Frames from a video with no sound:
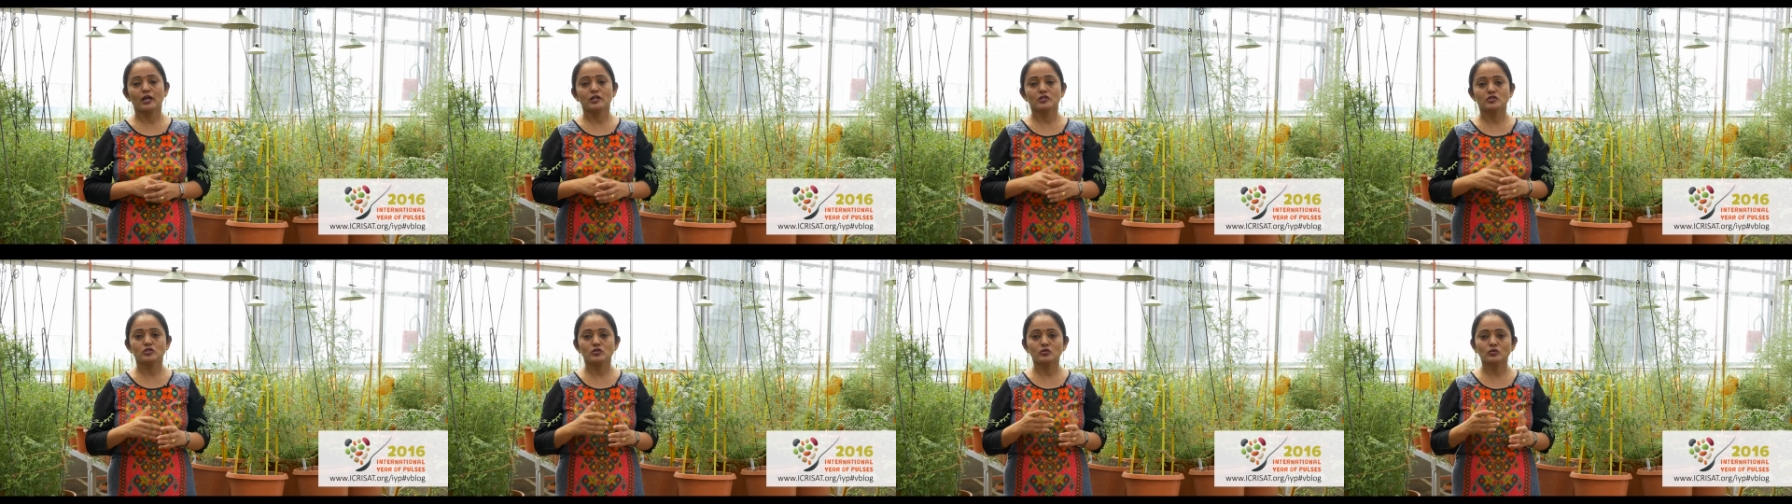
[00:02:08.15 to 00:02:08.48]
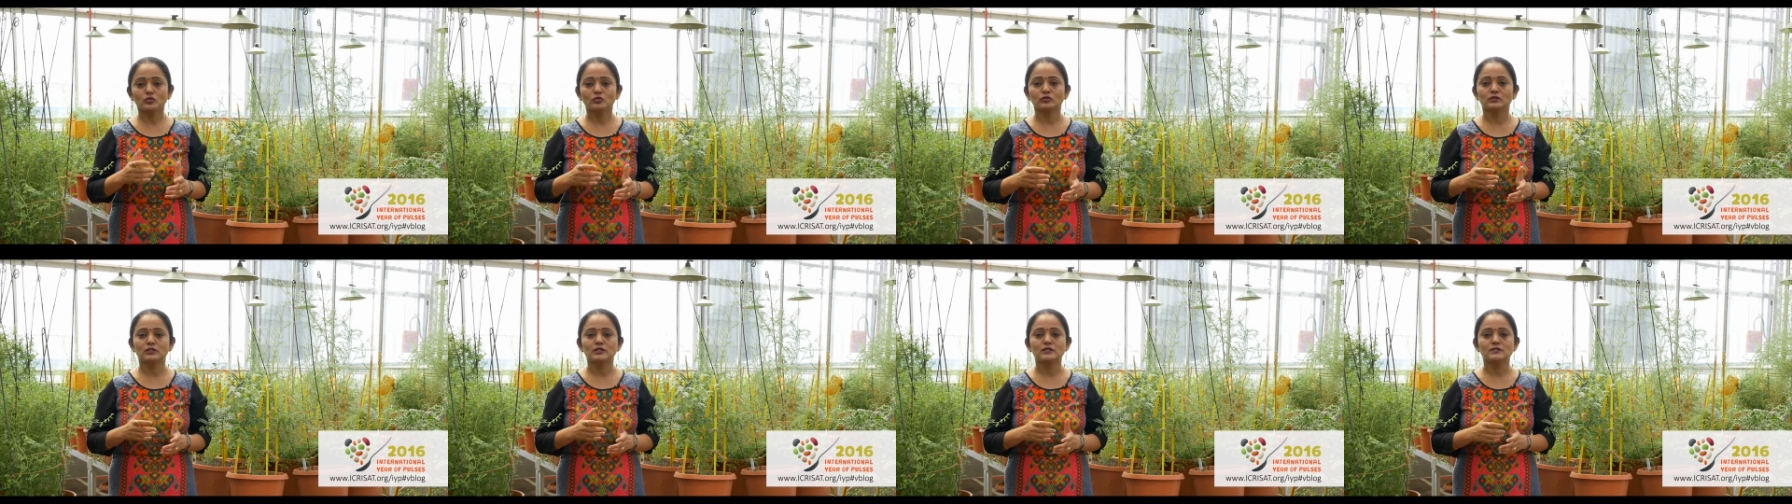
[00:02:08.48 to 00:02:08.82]
Due
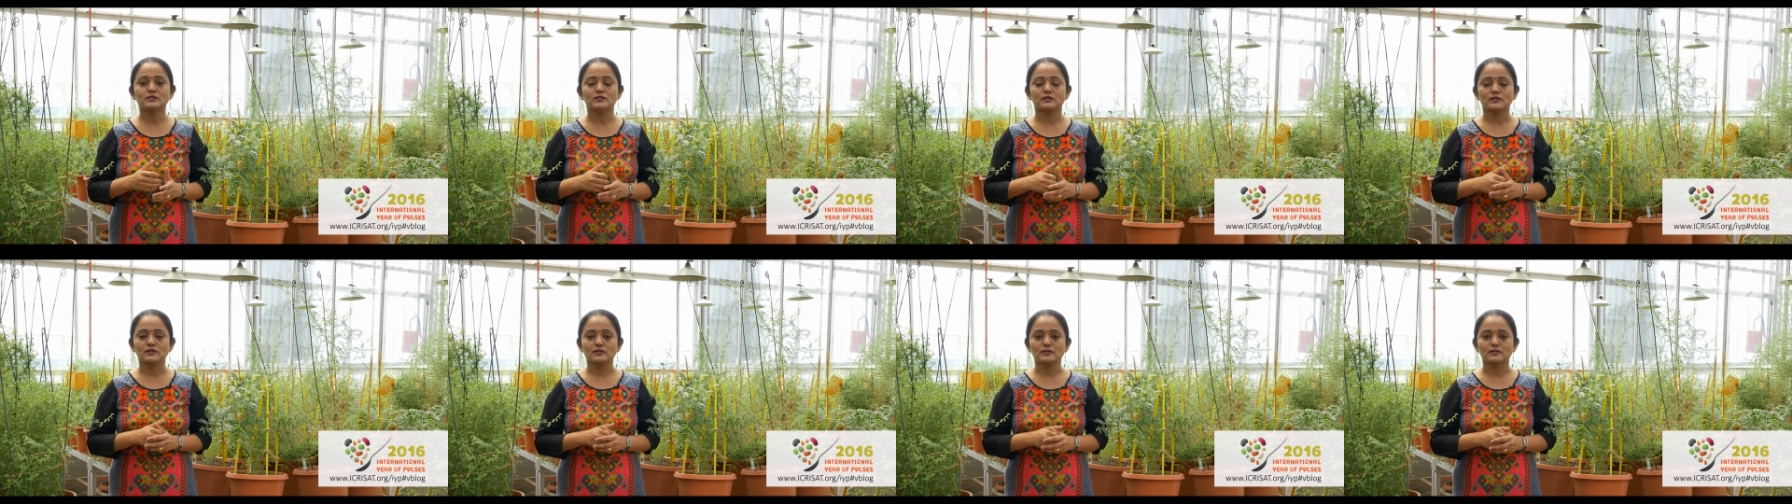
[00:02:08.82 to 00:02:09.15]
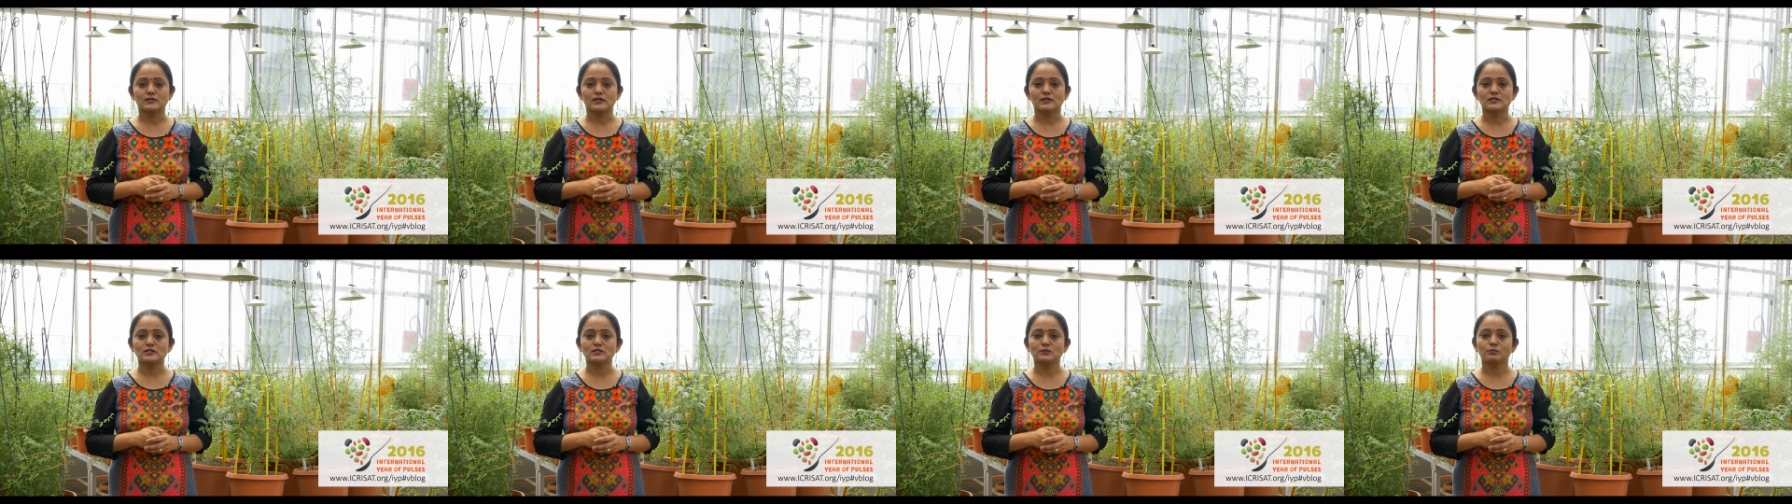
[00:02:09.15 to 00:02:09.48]
to these
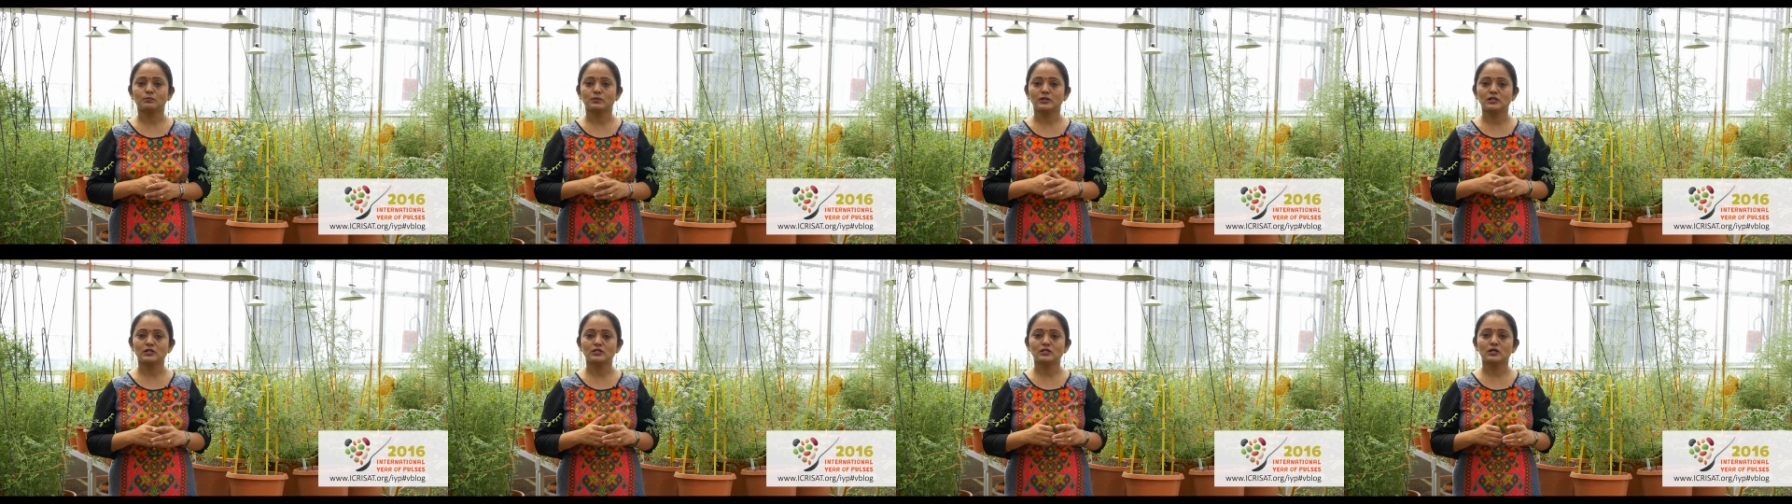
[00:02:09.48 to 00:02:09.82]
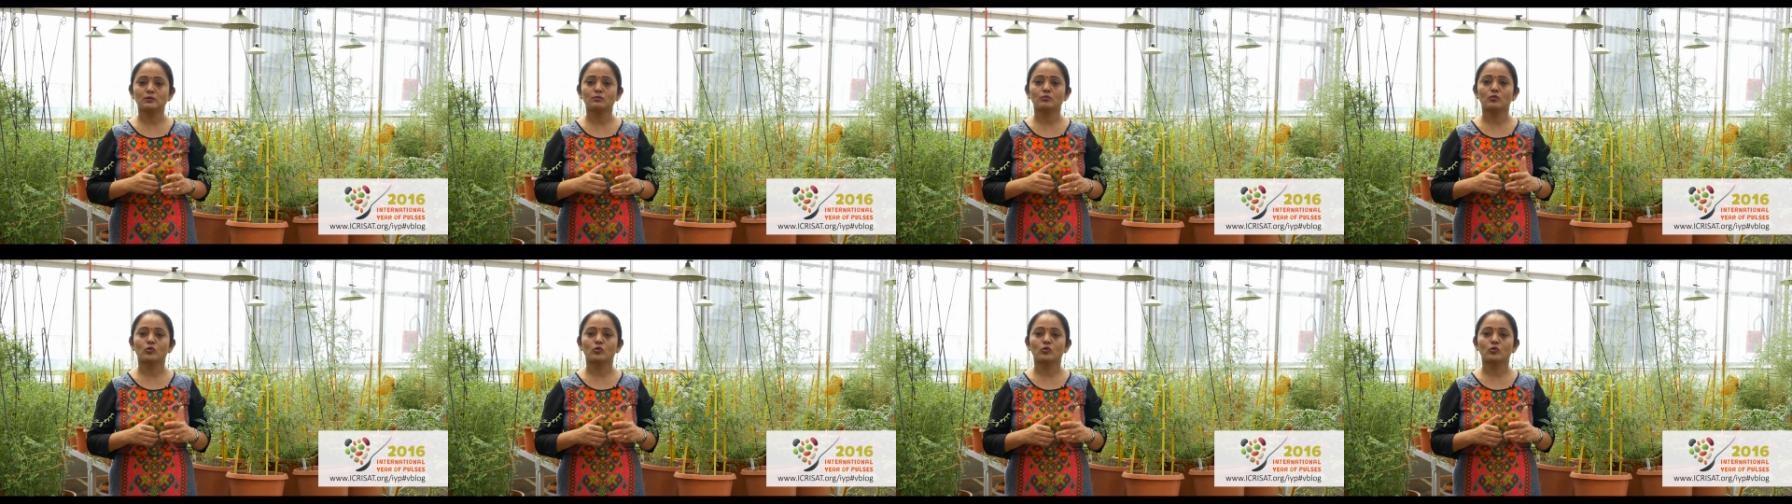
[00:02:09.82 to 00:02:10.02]
reasons, breeders